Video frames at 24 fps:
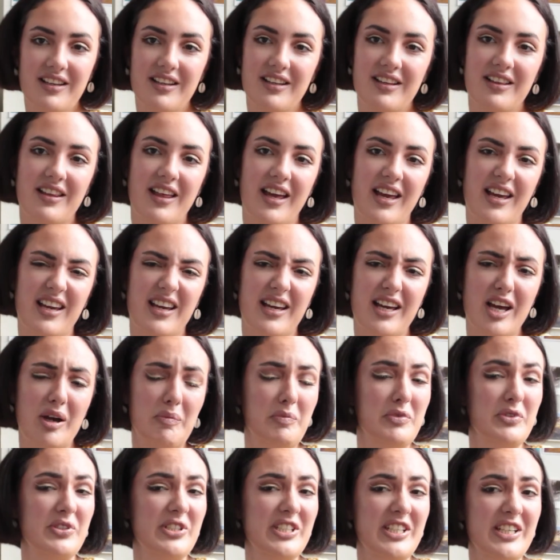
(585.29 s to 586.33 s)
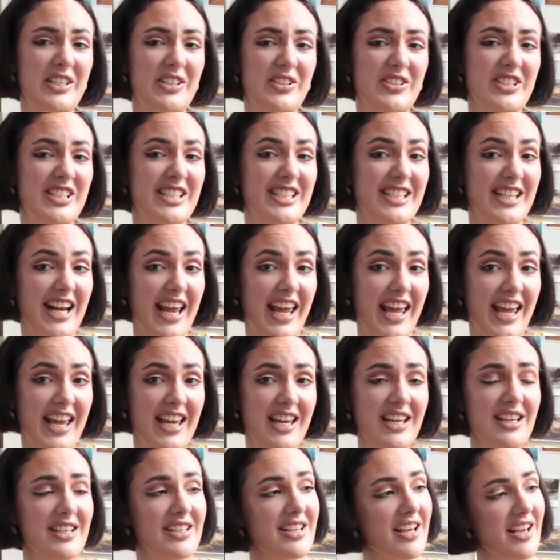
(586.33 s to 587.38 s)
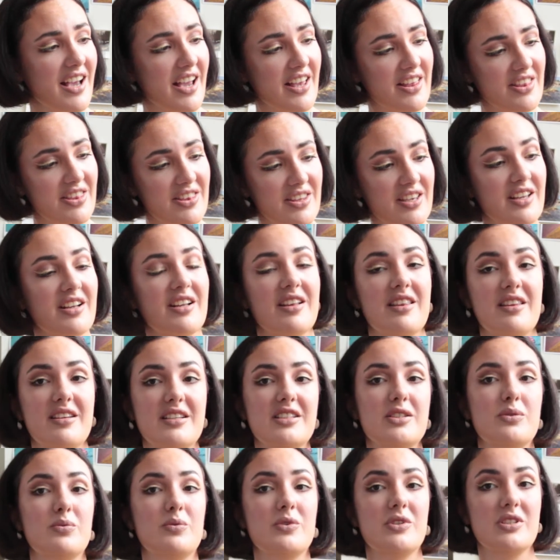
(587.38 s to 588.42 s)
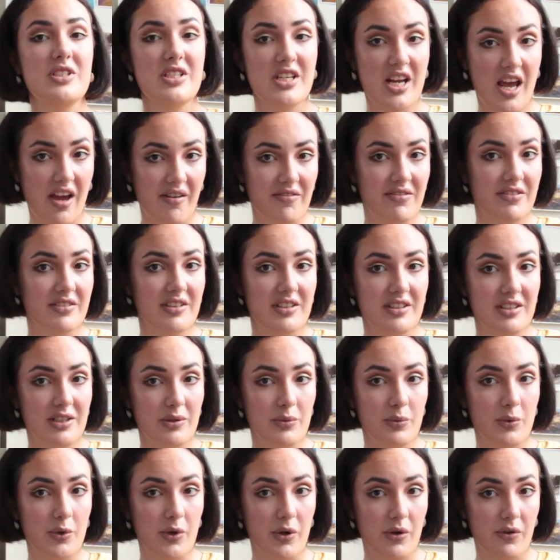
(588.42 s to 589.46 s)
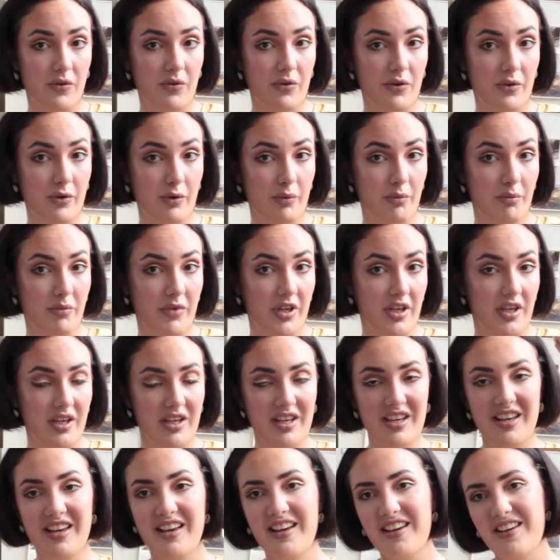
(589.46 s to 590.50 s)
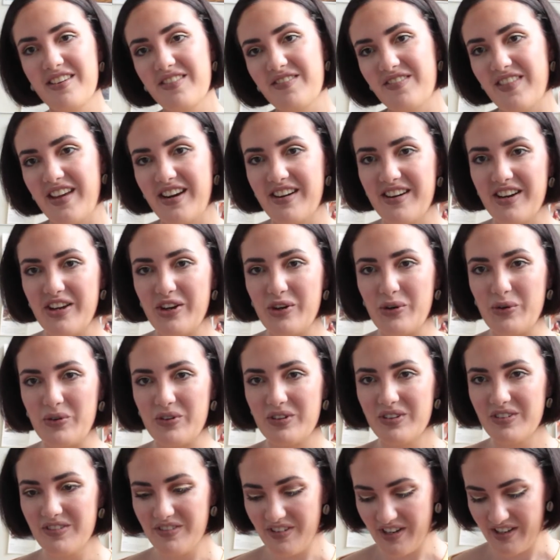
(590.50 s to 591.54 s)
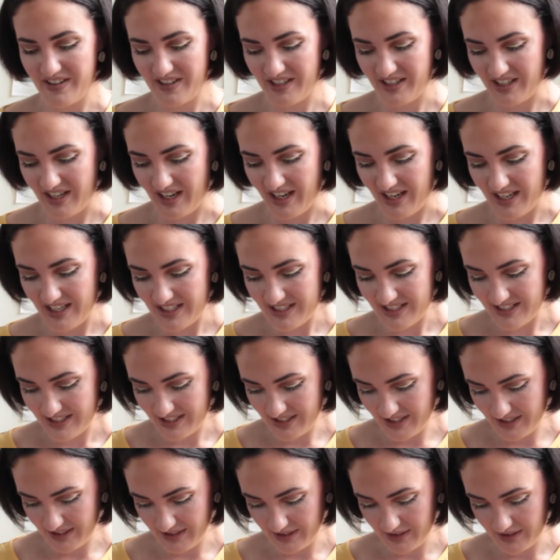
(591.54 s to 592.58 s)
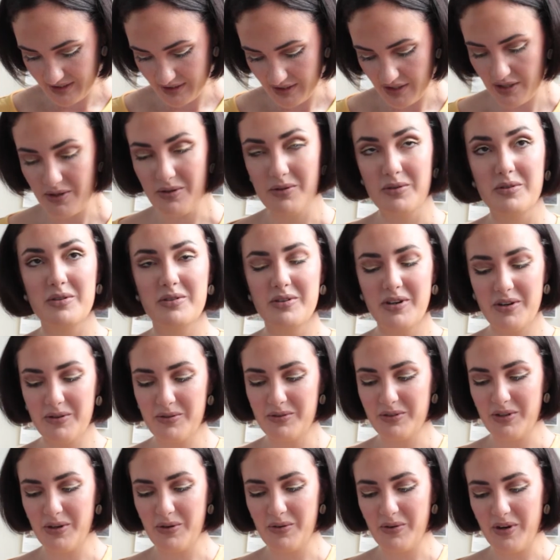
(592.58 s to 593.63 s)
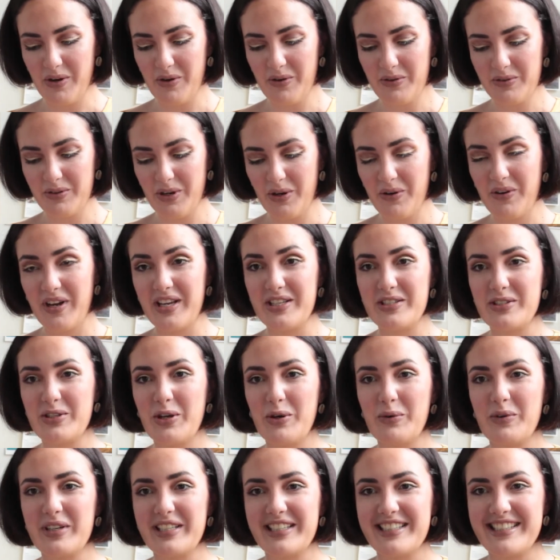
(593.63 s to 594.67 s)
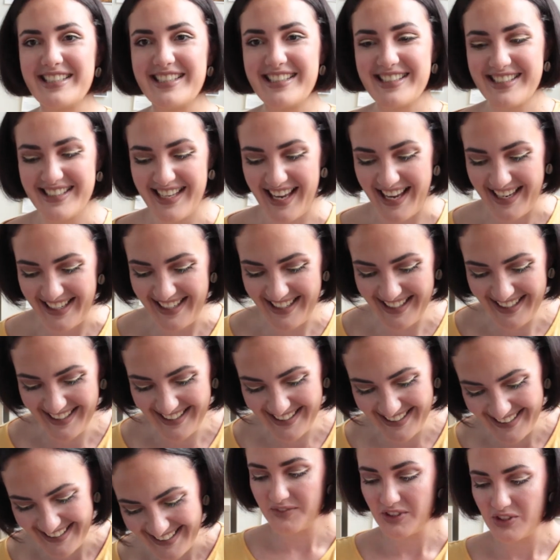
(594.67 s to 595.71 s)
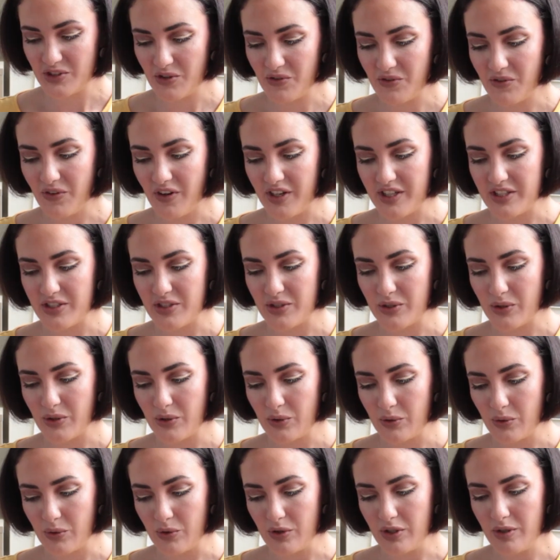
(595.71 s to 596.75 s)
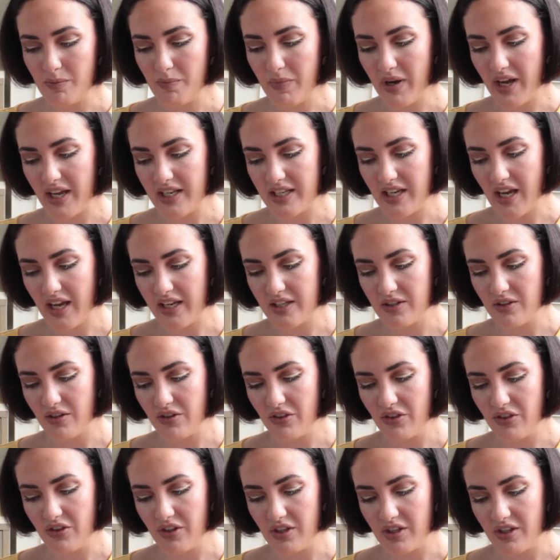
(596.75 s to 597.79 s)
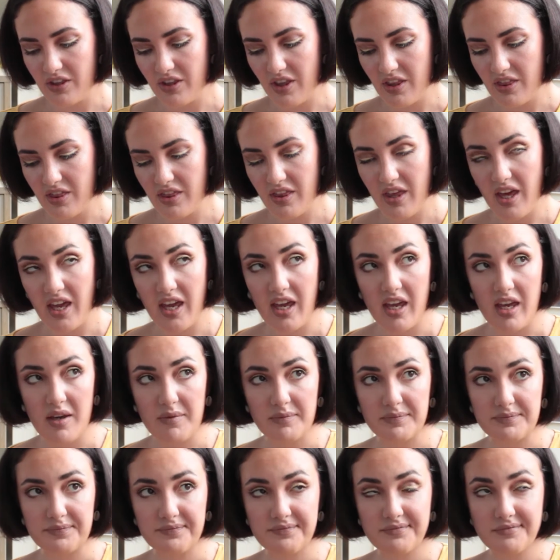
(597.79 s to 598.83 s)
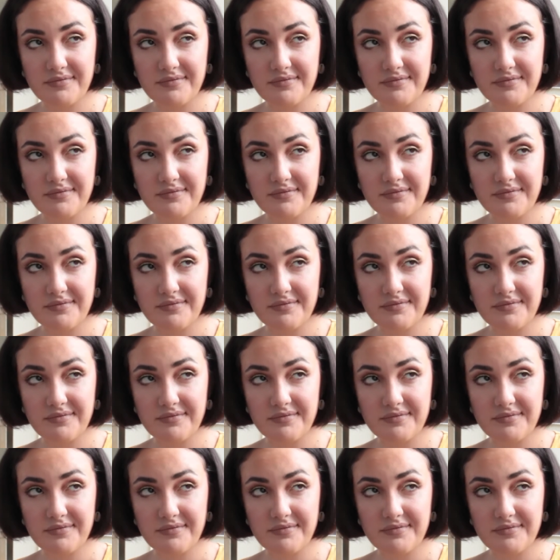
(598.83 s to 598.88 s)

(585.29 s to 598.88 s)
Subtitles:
like cappuccino shade. I think this would definitely work for me. Very cool, very nice. Oh no, I saw what is inside. So far so good, but I don't think that they